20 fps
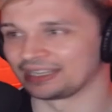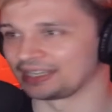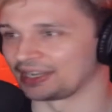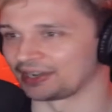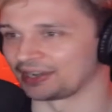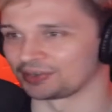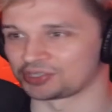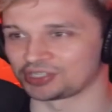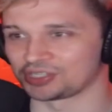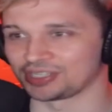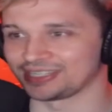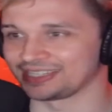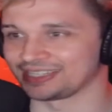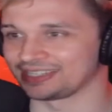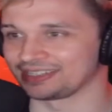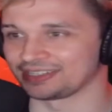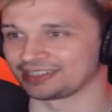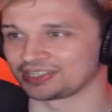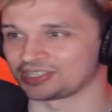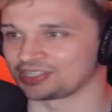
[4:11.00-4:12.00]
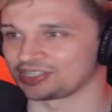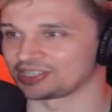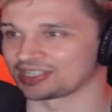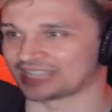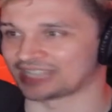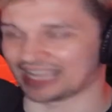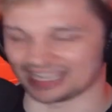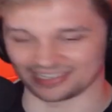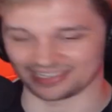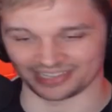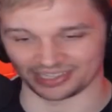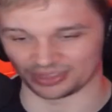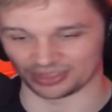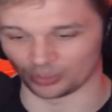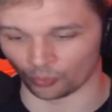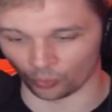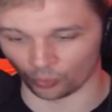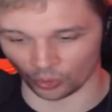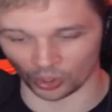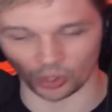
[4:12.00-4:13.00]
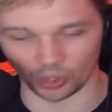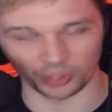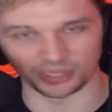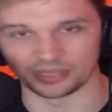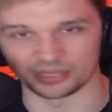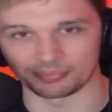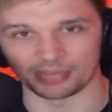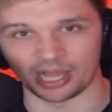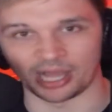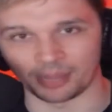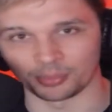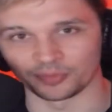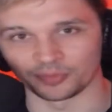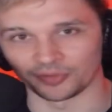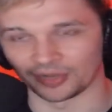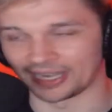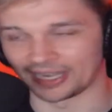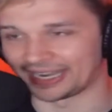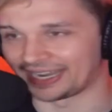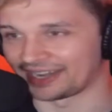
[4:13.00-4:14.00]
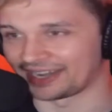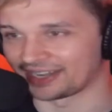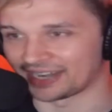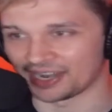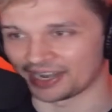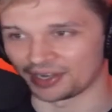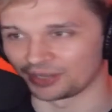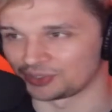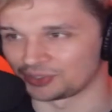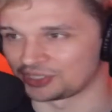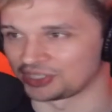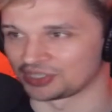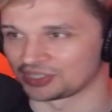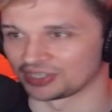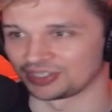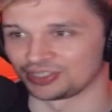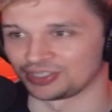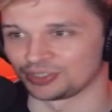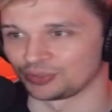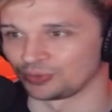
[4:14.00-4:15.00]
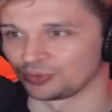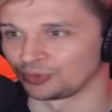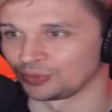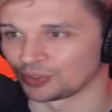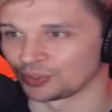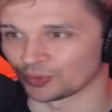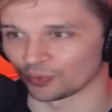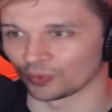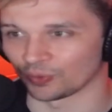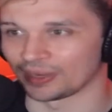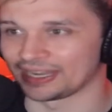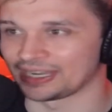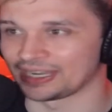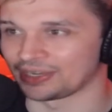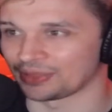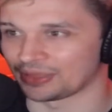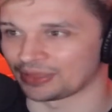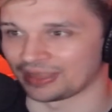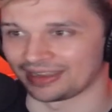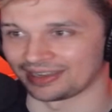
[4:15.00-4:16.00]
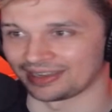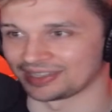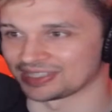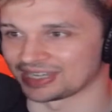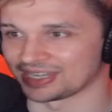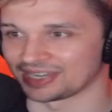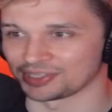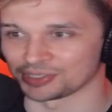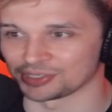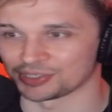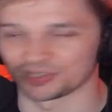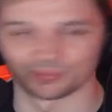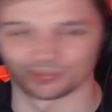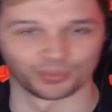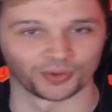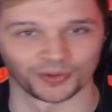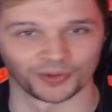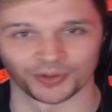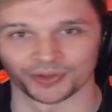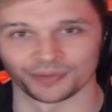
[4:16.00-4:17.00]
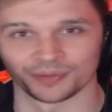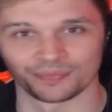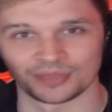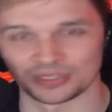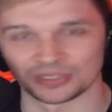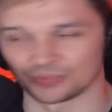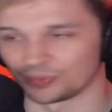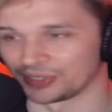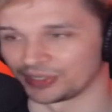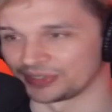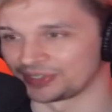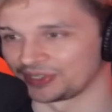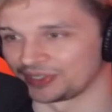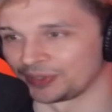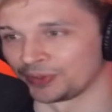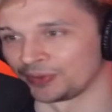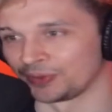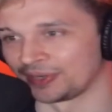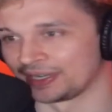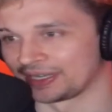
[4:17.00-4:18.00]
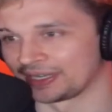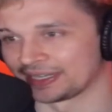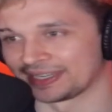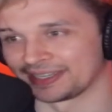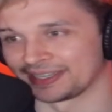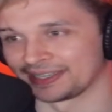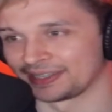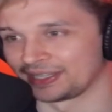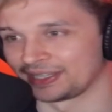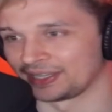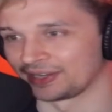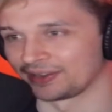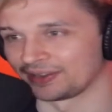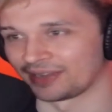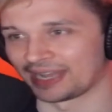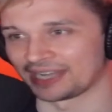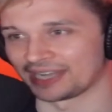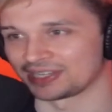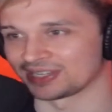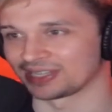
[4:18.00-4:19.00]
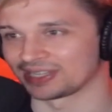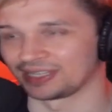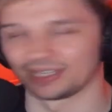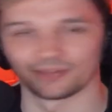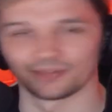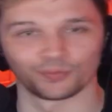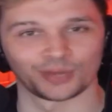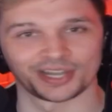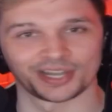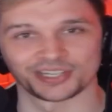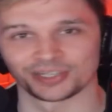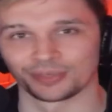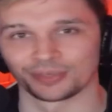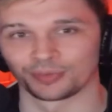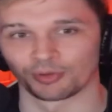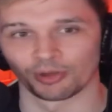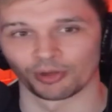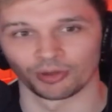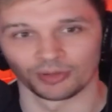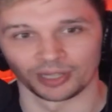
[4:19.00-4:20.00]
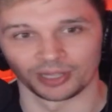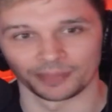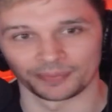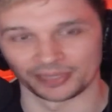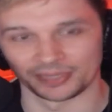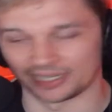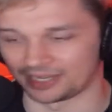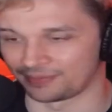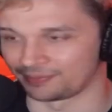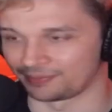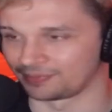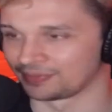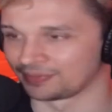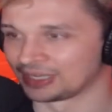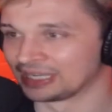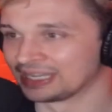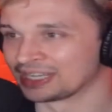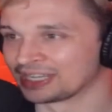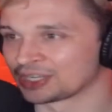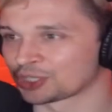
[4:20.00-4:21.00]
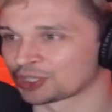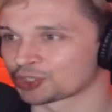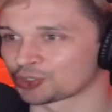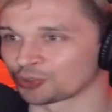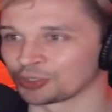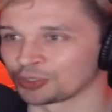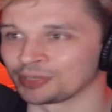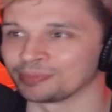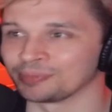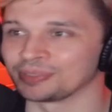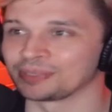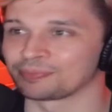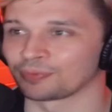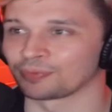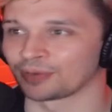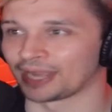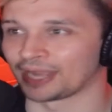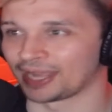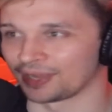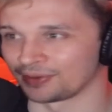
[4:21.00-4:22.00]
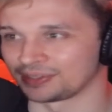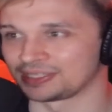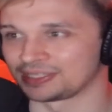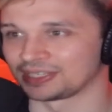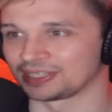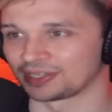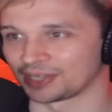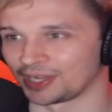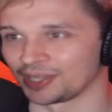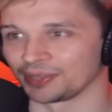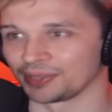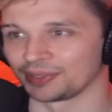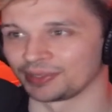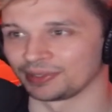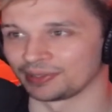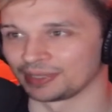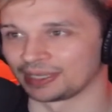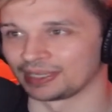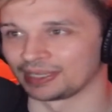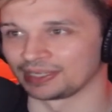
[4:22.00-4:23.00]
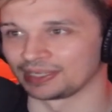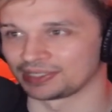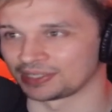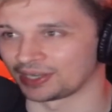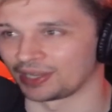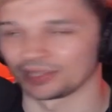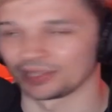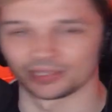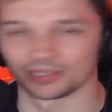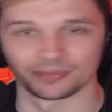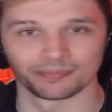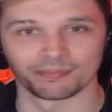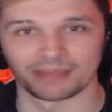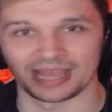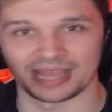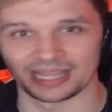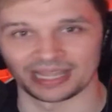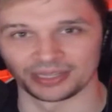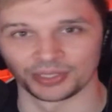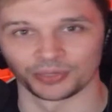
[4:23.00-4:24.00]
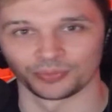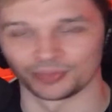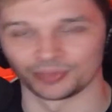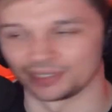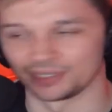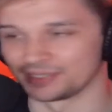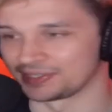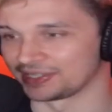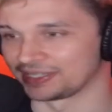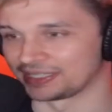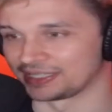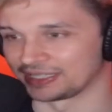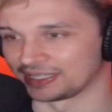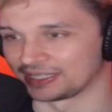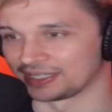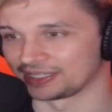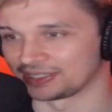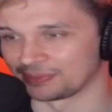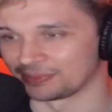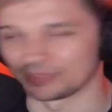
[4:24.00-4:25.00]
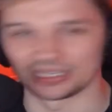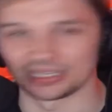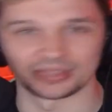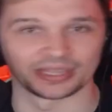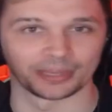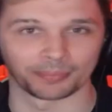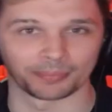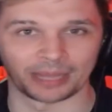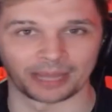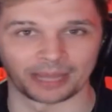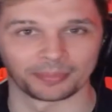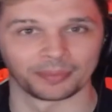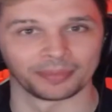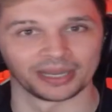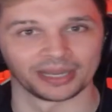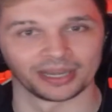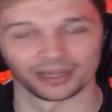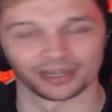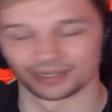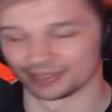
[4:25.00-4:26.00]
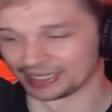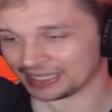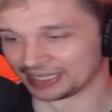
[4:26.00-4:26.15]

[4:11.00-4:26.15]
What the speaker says: She just has like the world in the palm of her hand, and I know she's going to do great things, and I just support her as well too. And I just love watching them grow up, and I'm extremely proud to call them my little ones, and to be their Papa Bear.